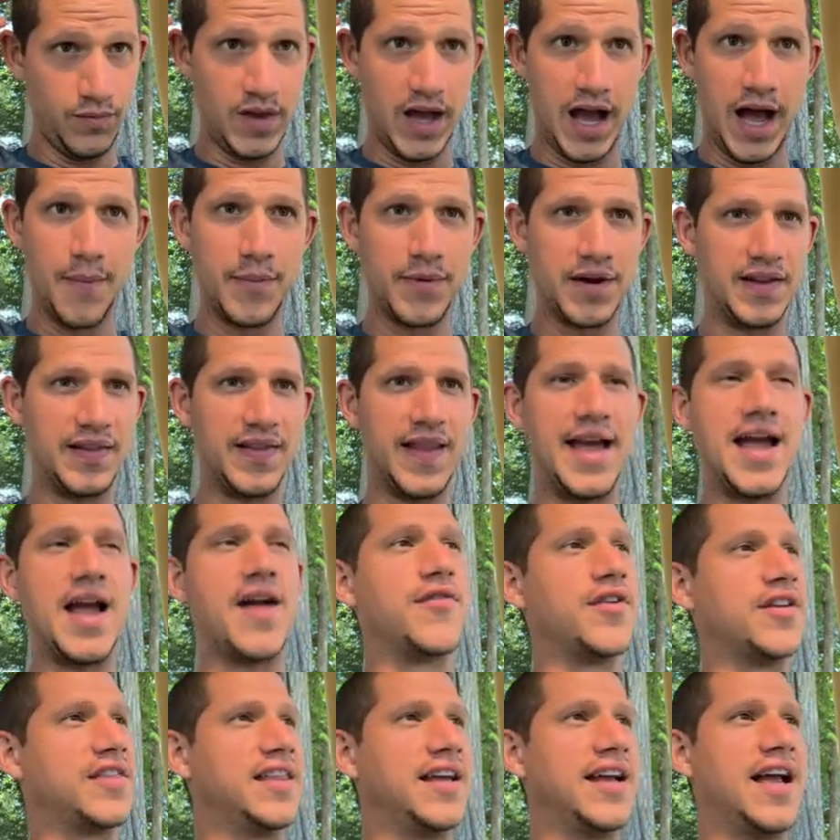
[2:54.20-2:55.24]
I'm going to lay
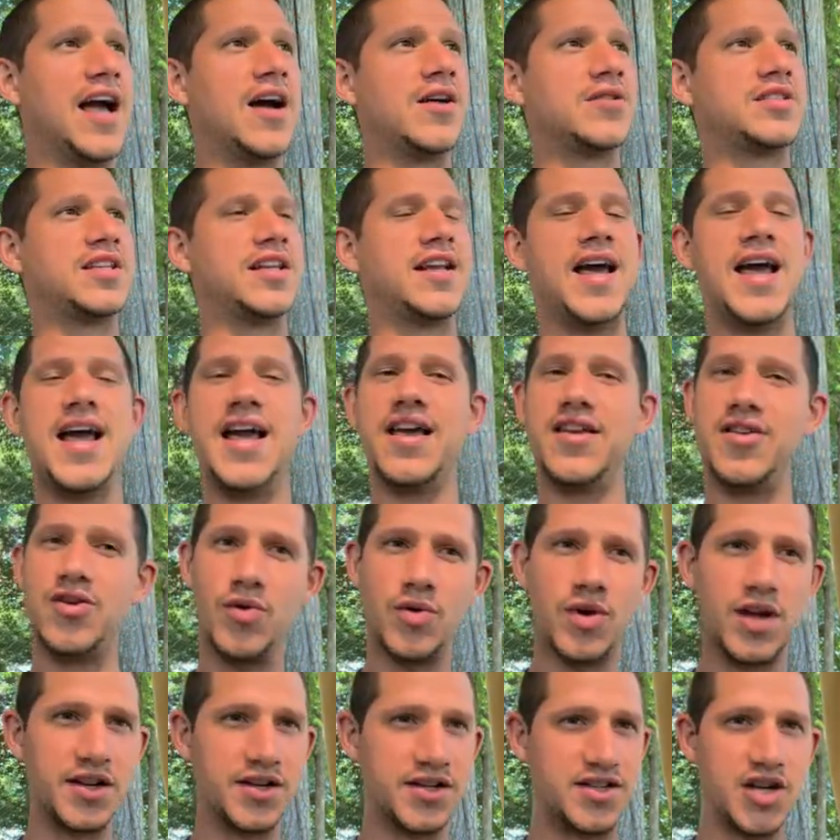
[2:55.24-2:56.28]
everything out today. You
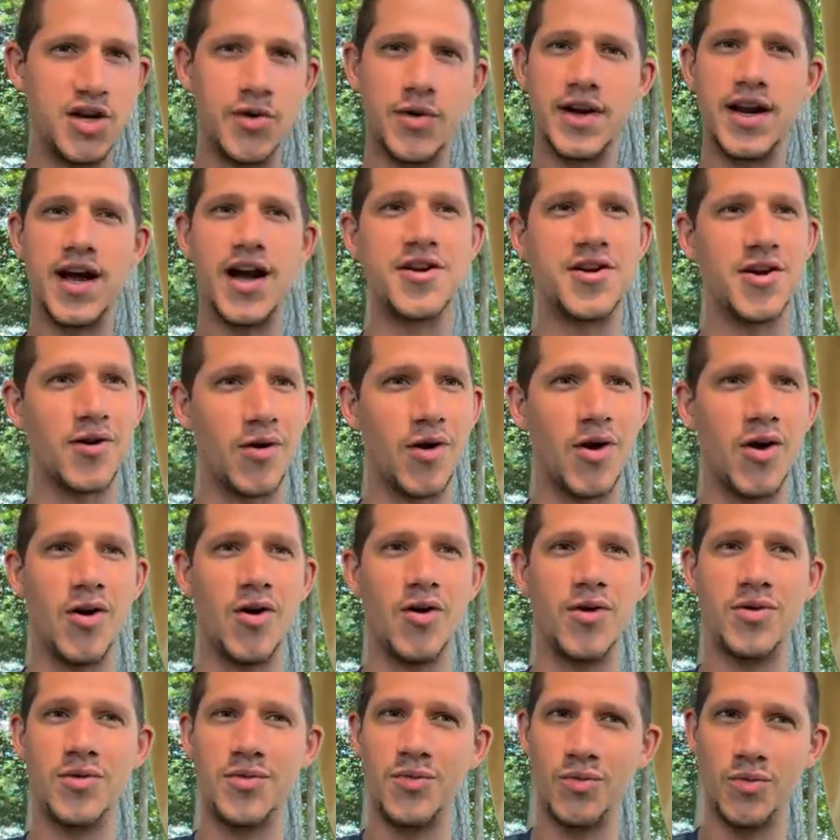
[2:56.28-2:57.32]
can do it on your
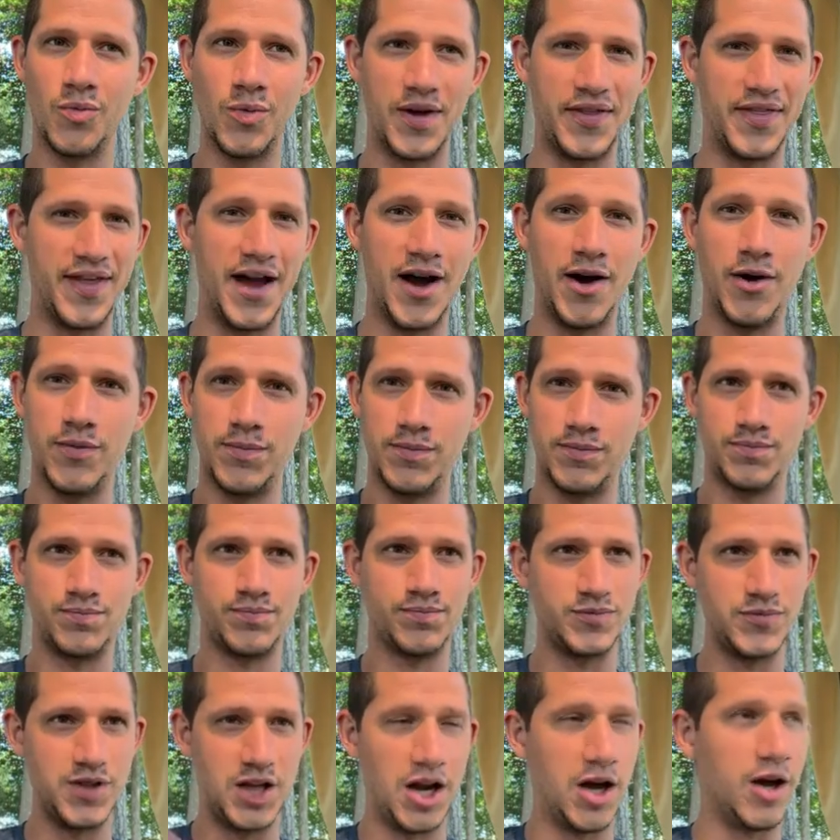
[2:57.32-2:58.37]
own without,
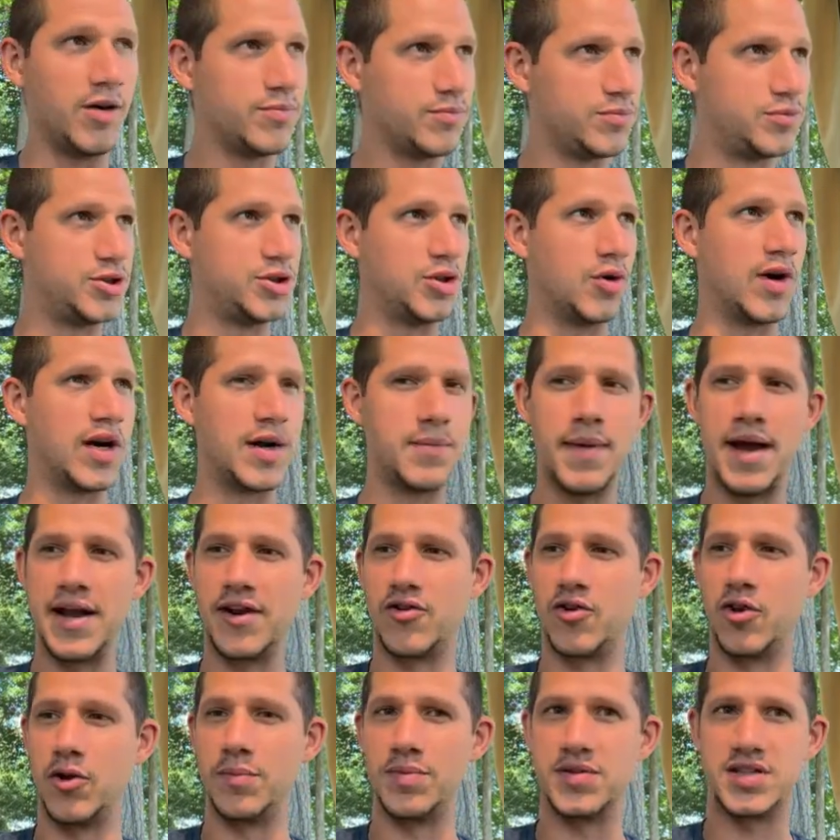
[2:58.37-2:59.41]
you know, joining my
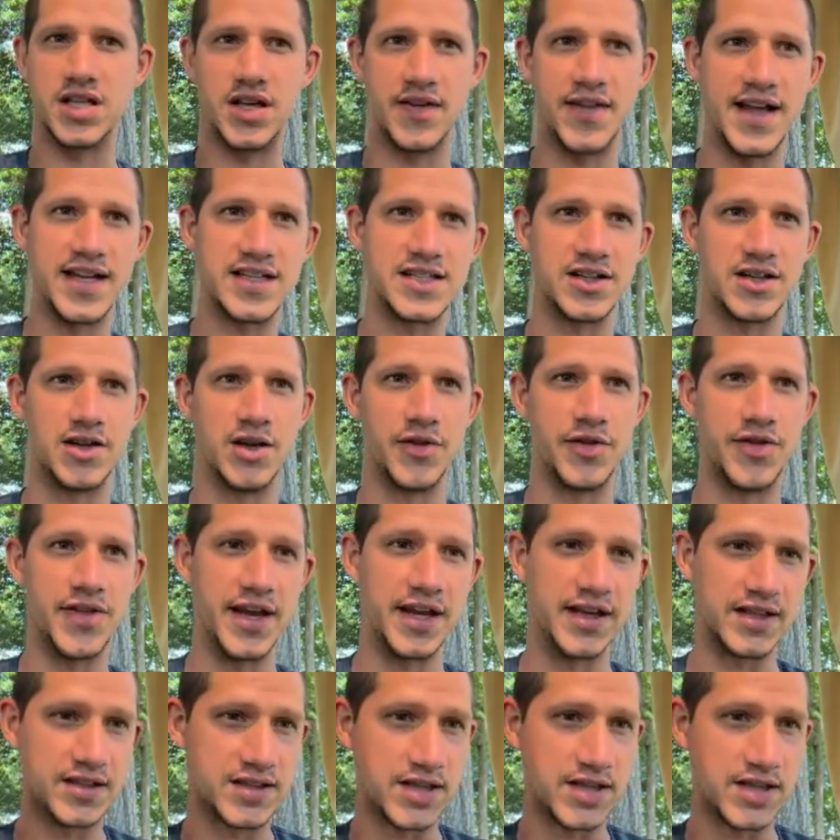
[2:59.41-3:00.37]
group. So that's a good thing.